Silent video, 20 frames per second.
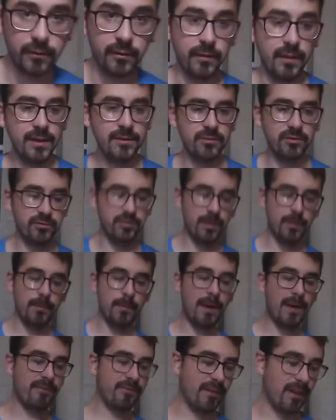So these are some of
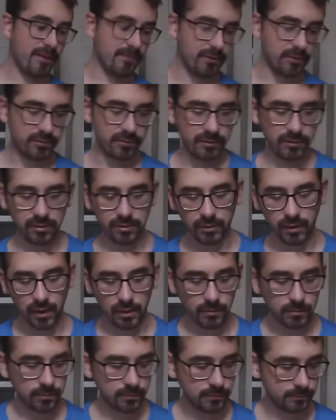my favorites to
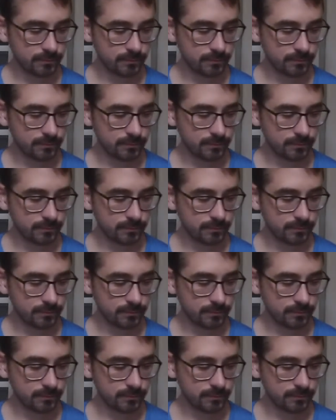throw.